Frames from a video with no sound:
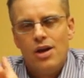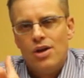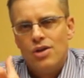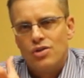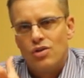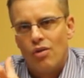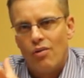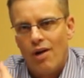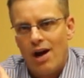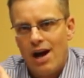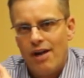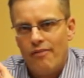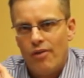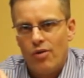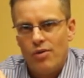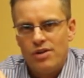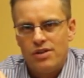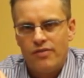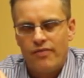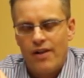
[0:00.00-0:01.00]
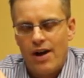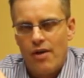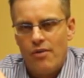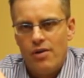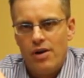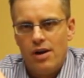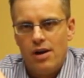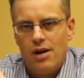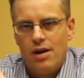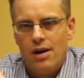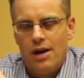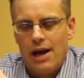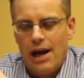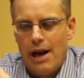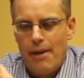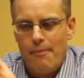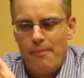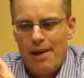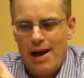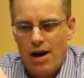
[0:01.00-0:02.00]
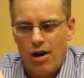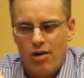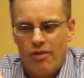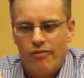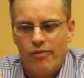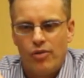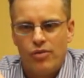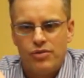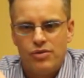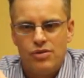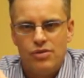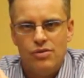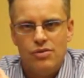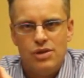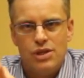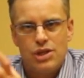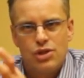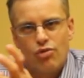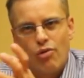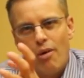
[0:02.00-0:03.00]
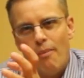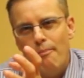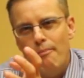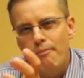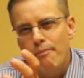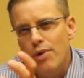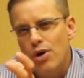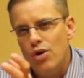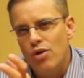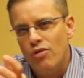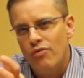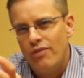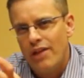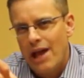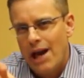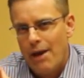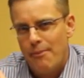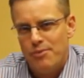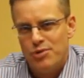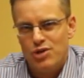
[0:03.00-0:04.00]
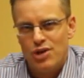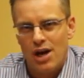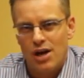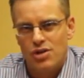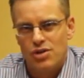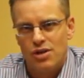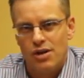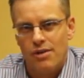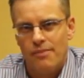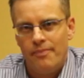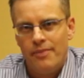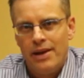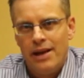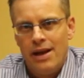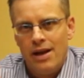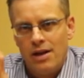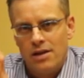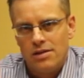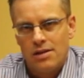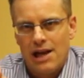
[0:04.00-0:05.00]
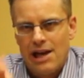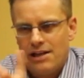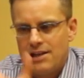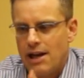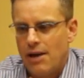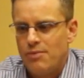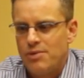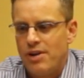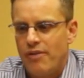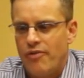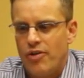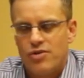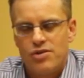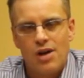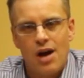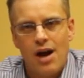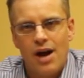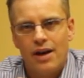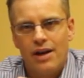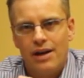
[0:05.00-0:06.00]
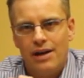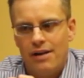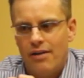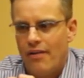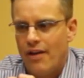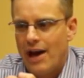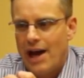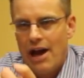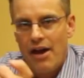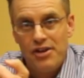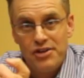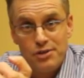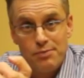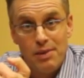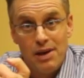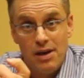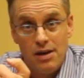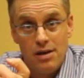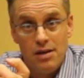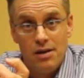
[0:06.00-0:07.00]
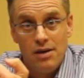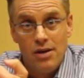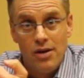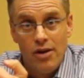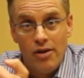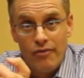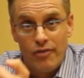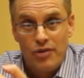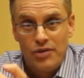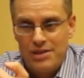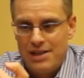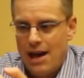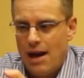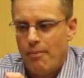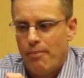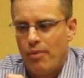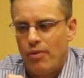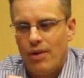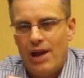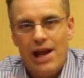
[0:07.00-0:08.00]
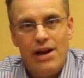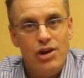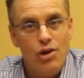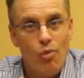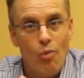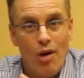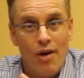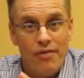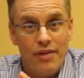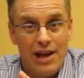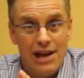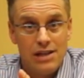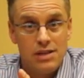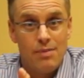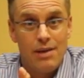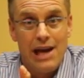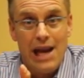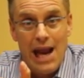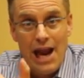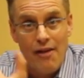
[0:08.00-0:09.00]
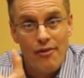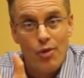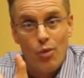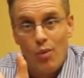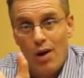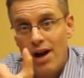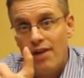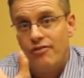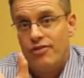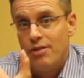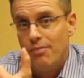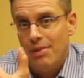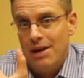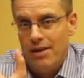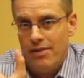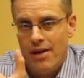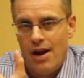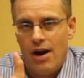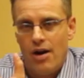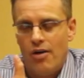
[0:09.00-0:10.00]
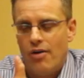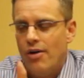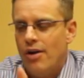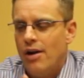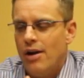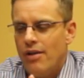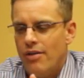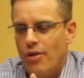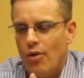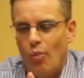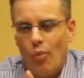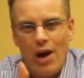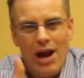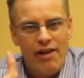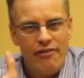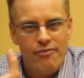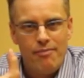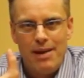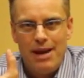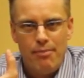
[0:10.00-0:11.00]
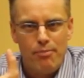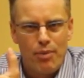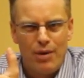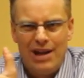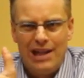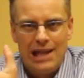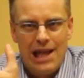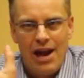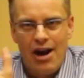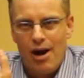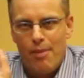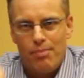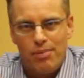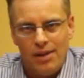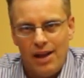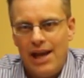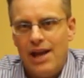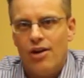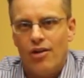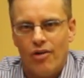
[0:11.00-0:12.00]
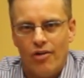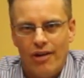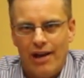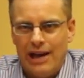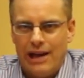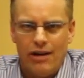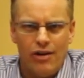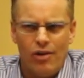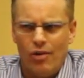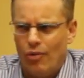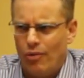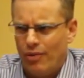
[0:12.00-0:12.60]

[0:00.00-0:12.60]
So I've always found it powerful to just remove that objection. Because a lot of times if you're talking to the husband, for example, and you want the husband and the wife to be there, the wife may bring that up later, like